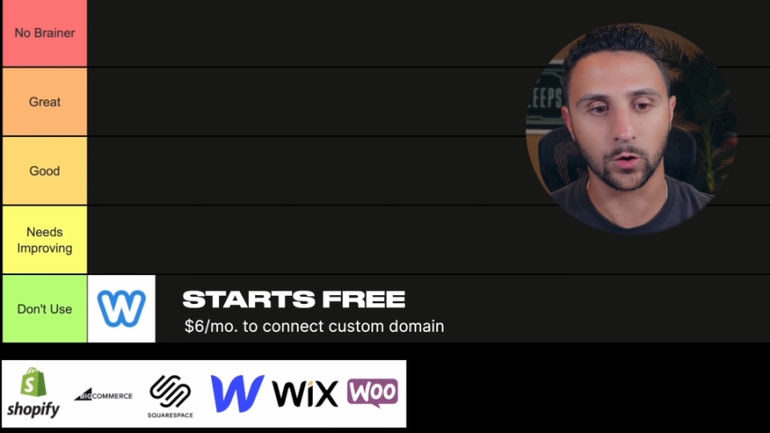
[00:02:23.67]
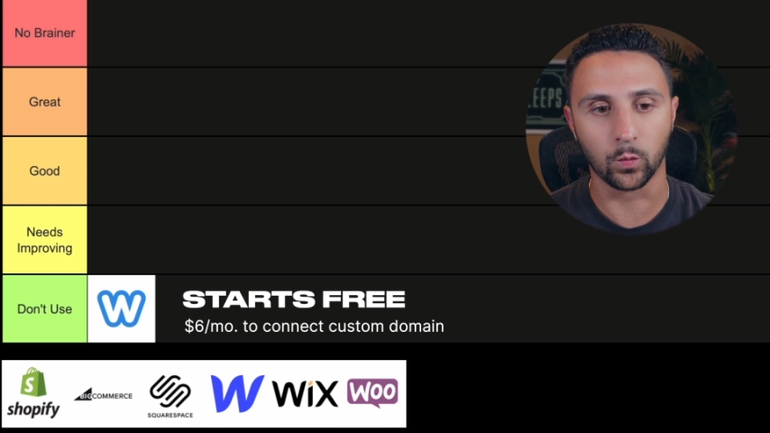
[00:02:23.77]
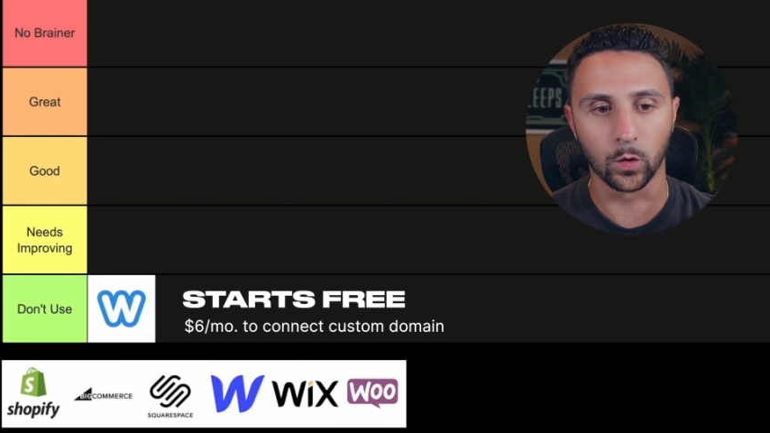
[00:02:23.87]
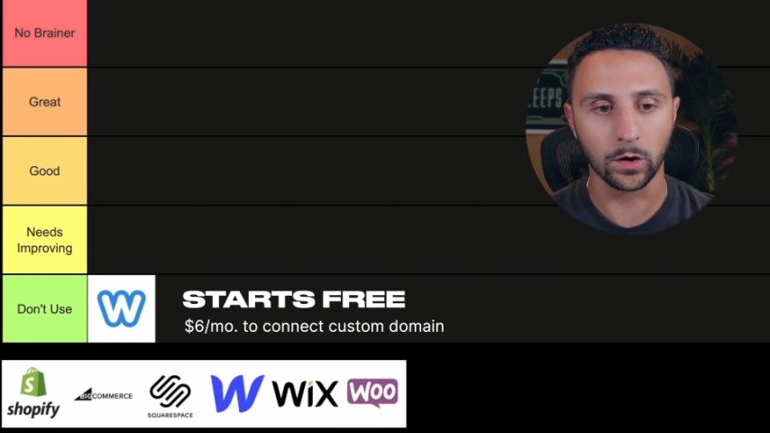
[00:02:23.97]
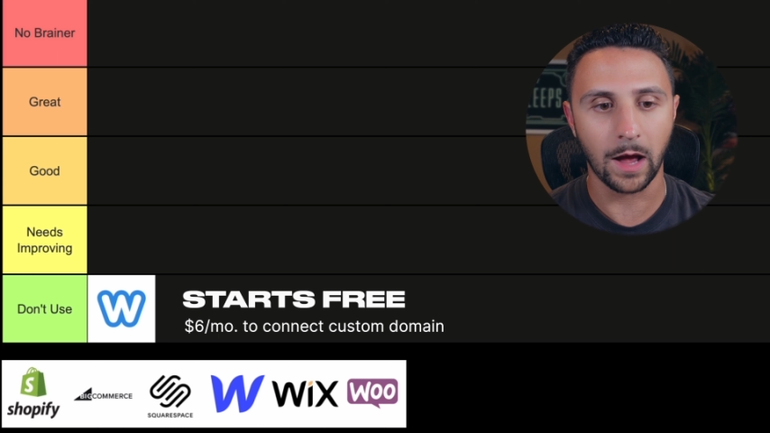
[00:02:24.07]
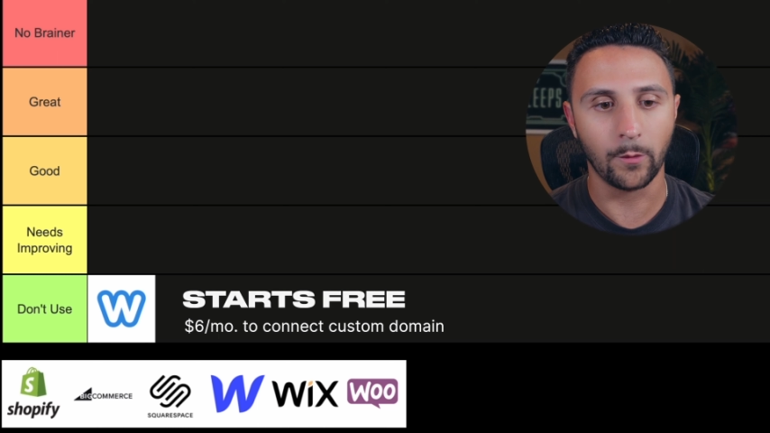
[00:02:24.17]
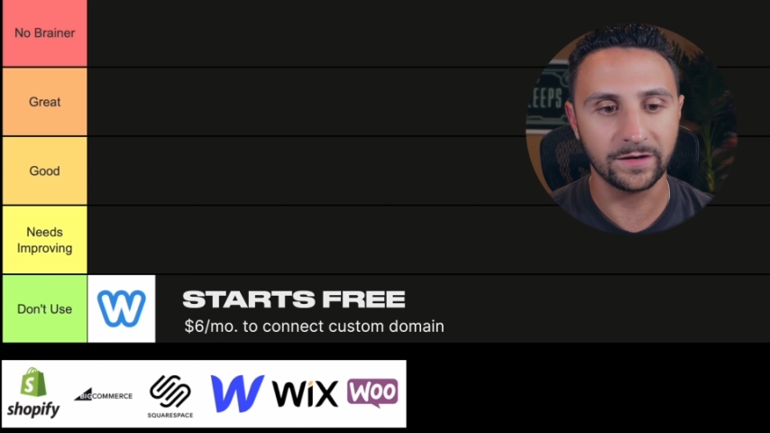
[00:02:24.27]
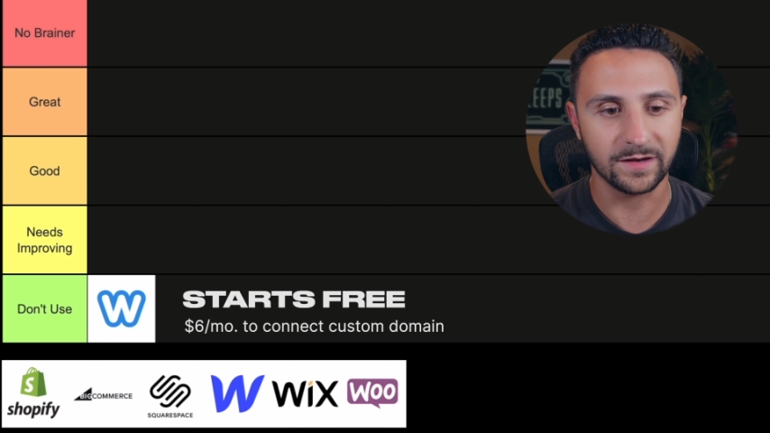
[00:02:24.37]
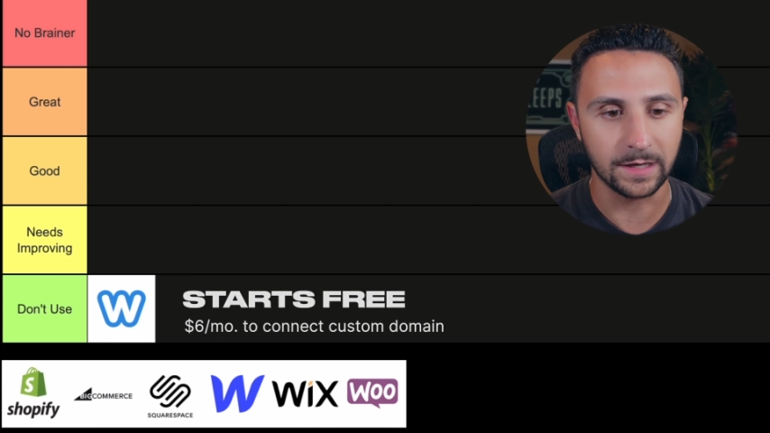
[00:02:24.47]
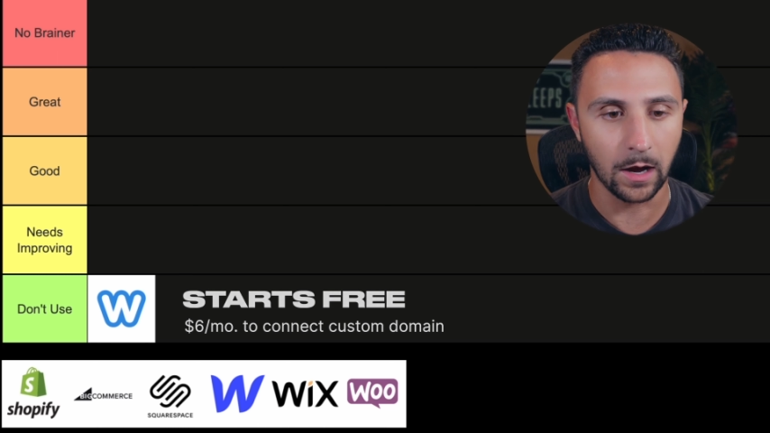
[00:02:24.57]
we're
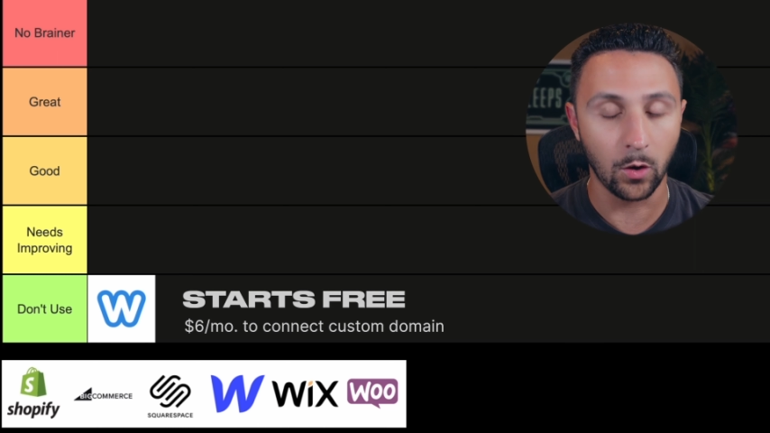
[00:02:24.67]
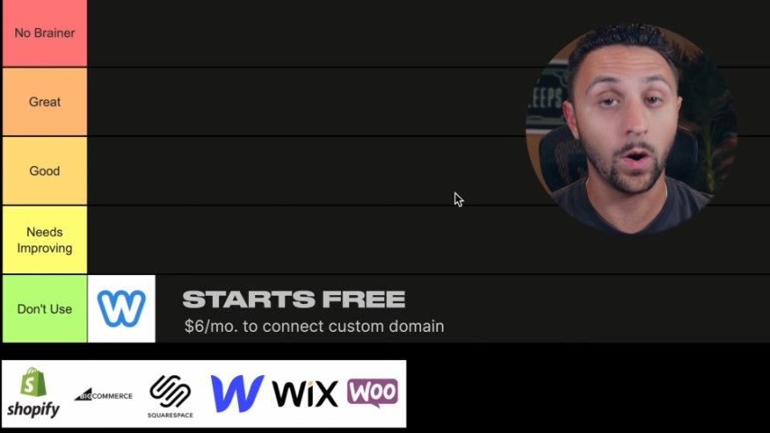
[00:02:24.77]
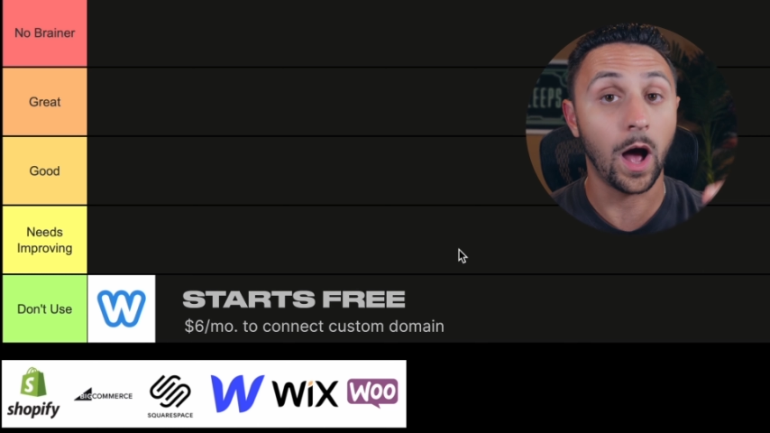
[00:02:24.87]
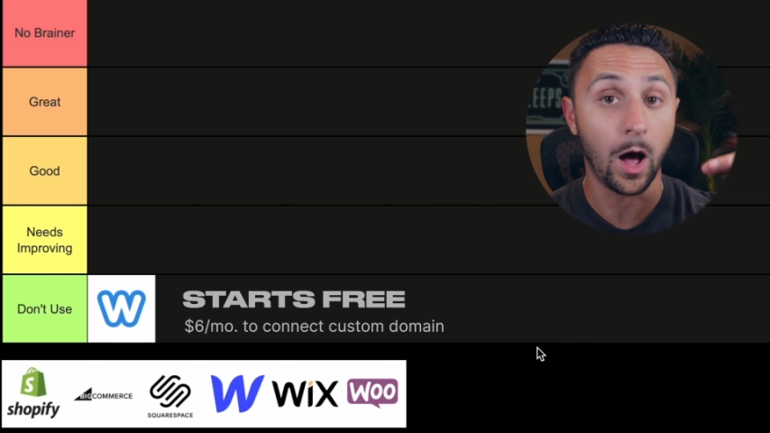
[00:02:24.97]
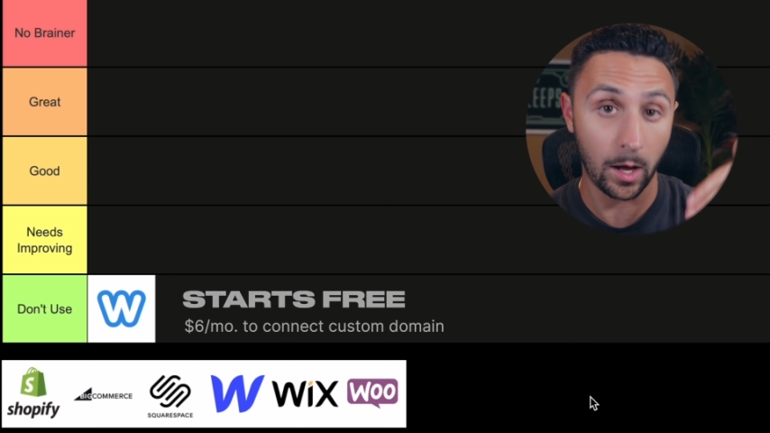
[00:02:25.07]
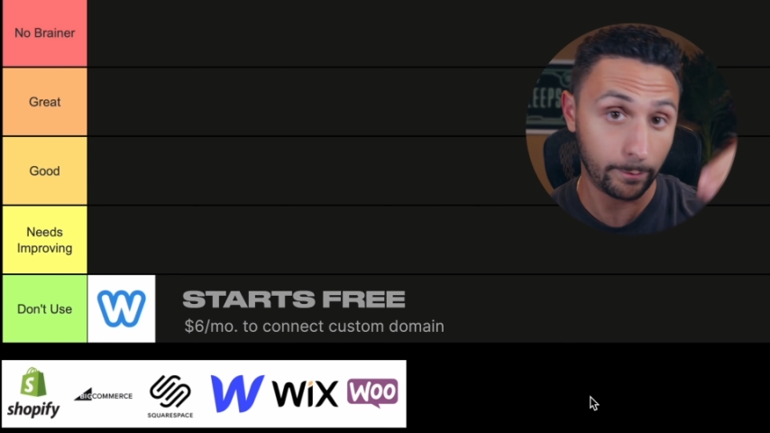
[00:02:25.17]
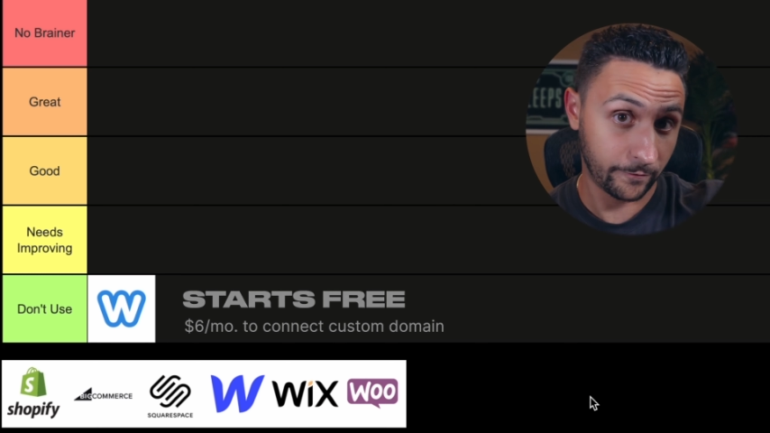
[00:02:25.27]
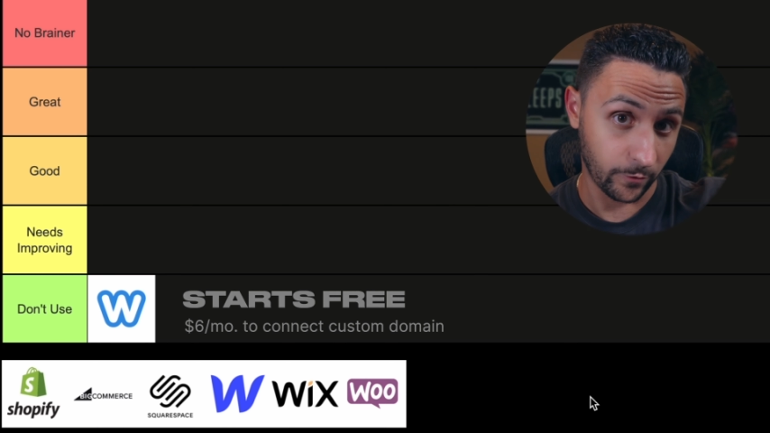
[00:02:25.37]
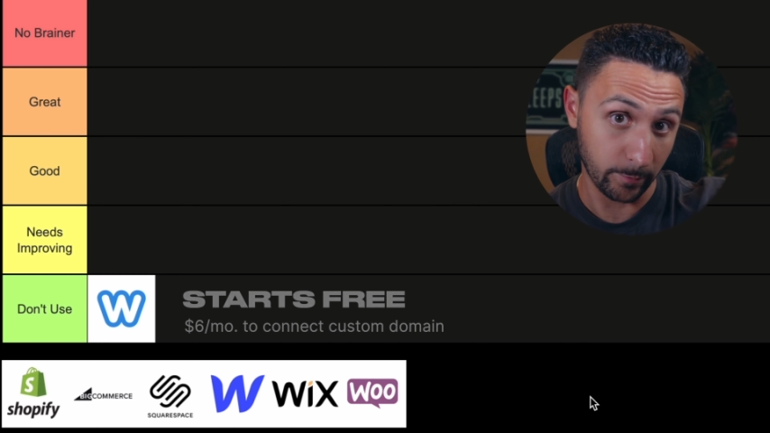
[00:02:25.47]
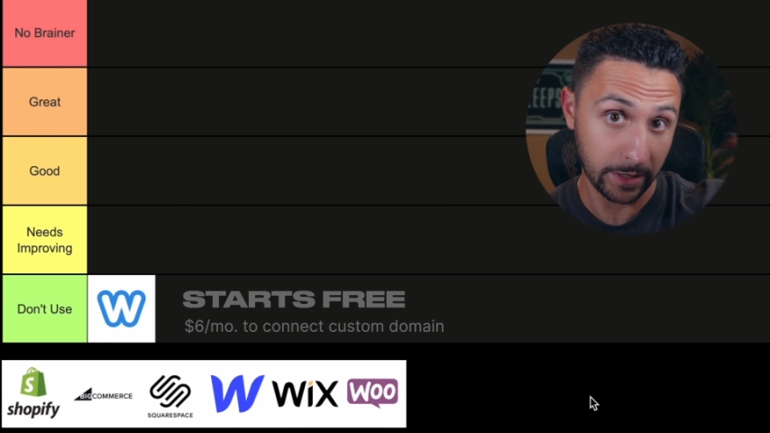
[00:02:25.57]
going to go up from